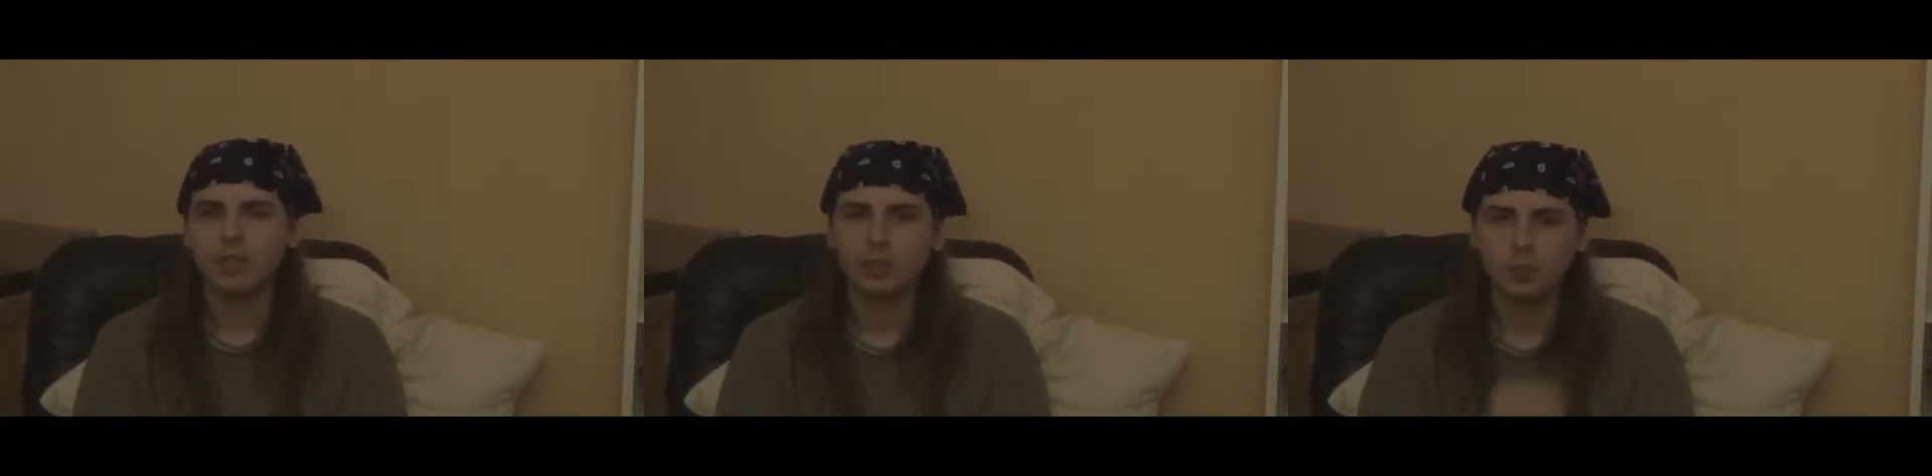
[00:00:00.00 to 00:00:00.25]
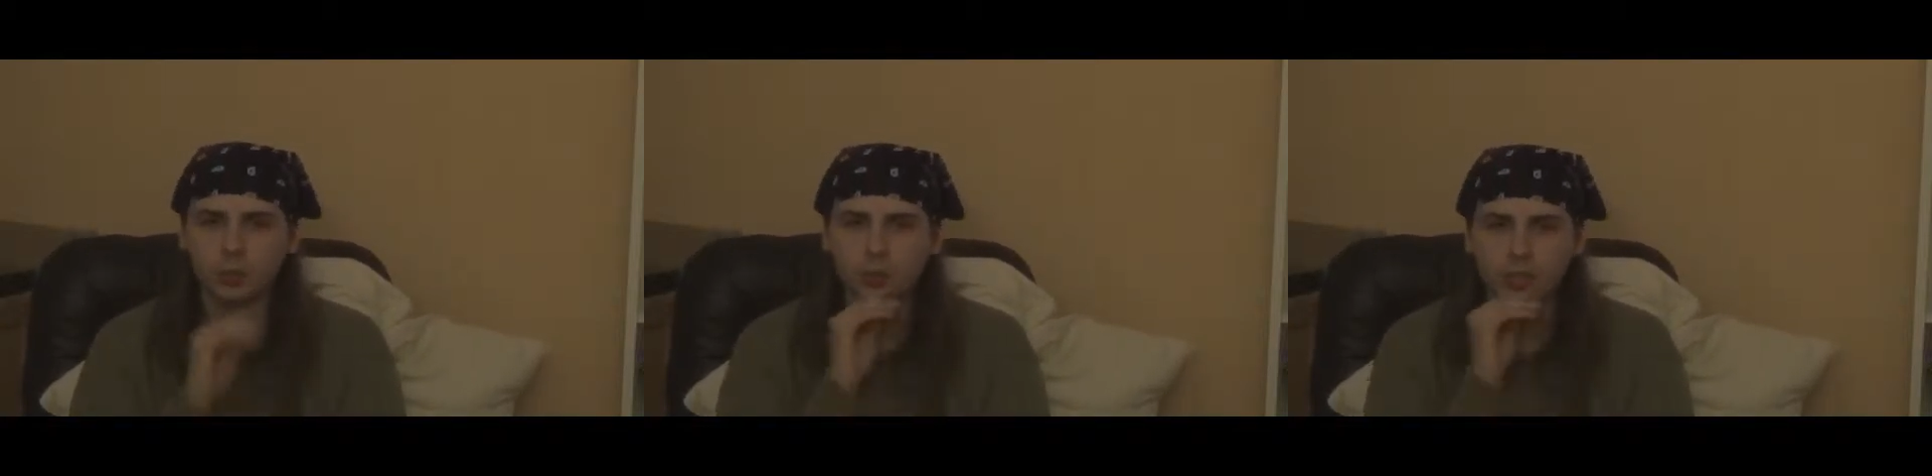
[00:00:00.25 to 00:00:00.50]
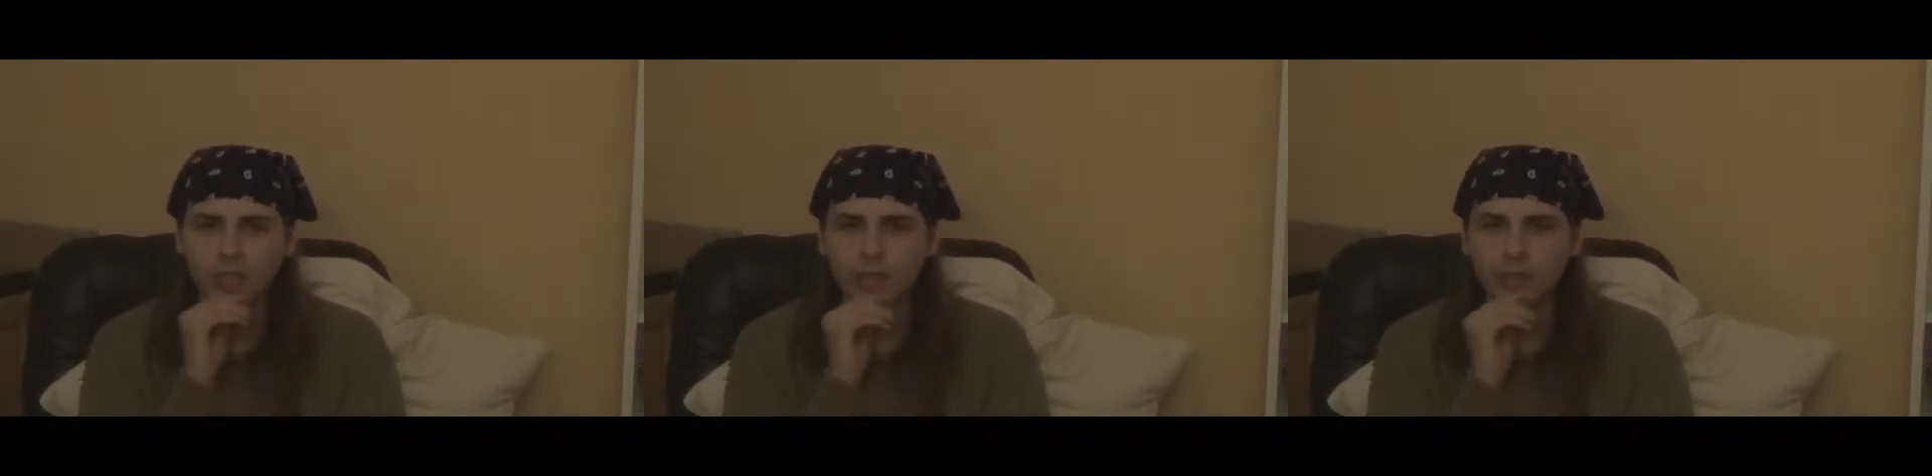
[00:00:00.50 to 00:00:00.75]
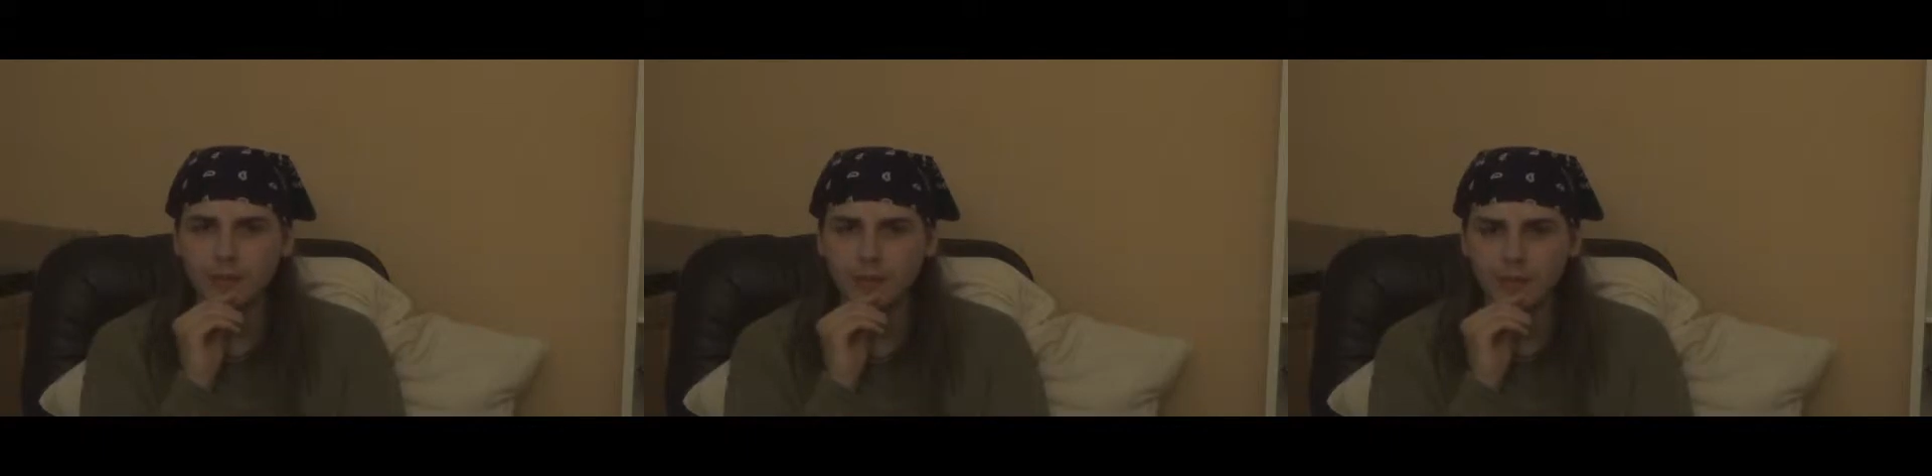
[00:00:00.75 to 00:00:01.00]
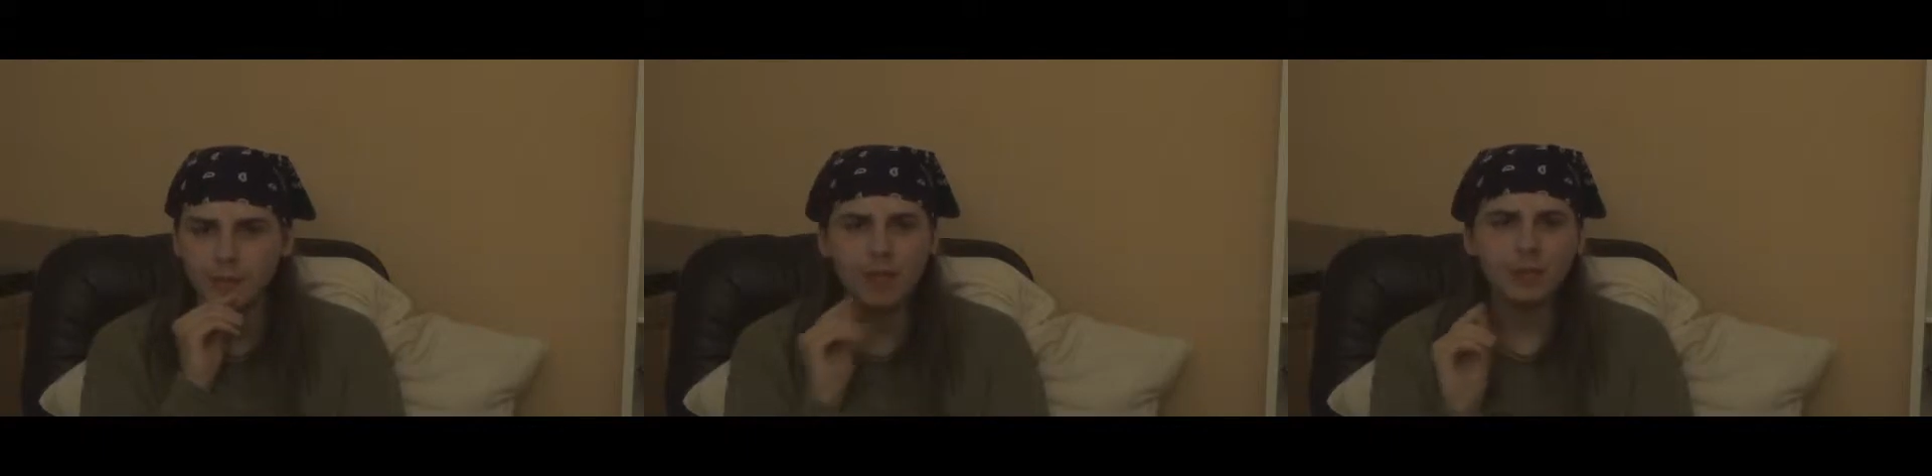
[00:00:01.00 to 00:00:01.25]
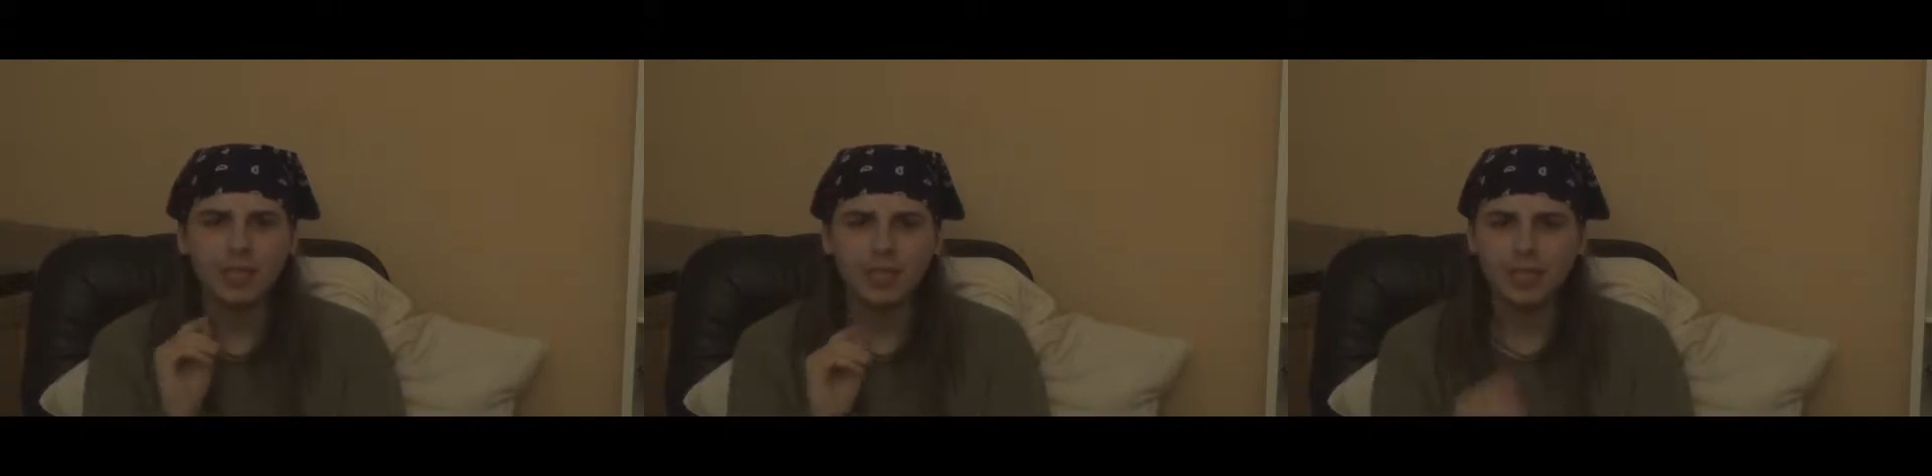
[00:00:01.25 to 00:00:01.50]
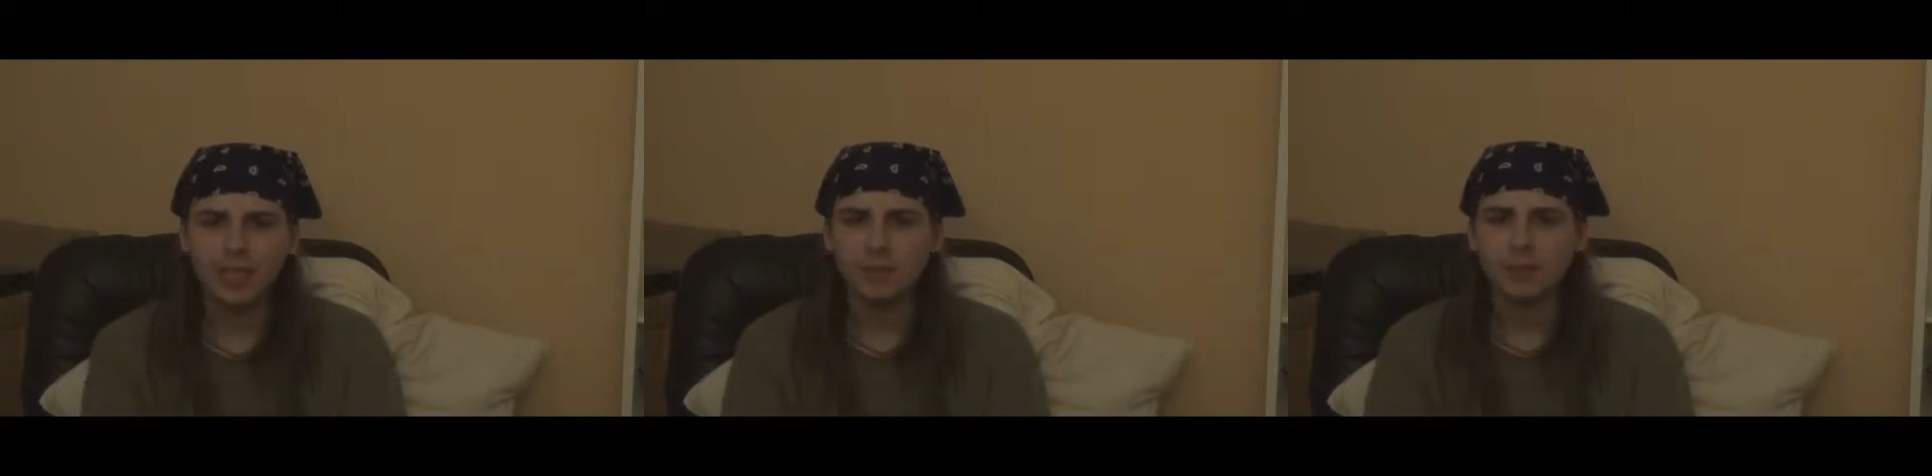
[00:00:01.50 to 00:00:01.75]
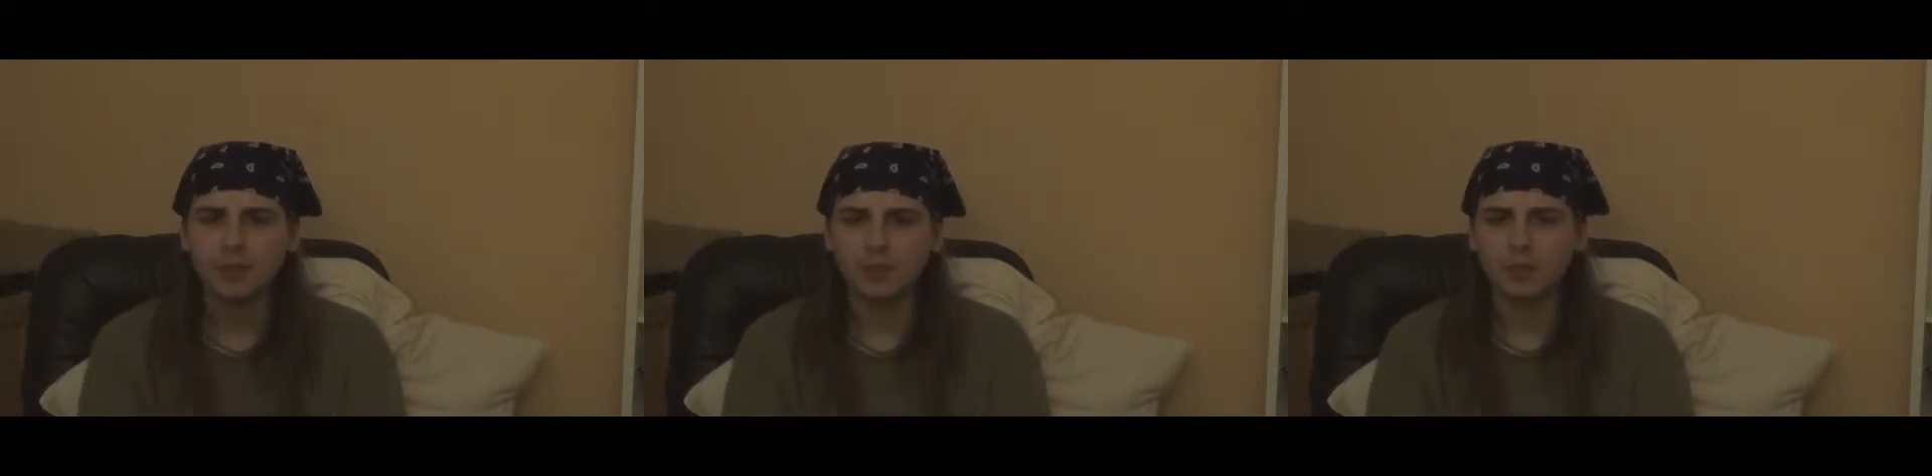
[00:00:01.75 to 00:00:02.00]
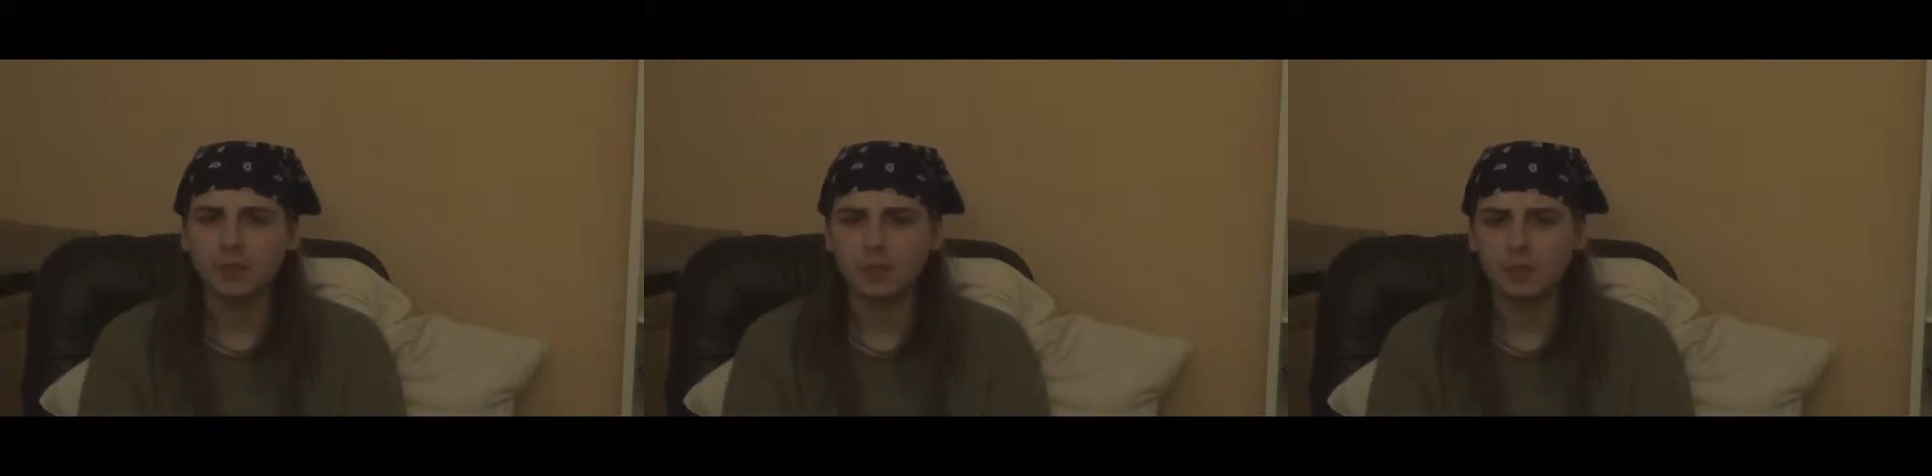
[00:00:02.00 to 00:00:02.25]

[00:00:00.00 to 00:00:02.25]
to maybe even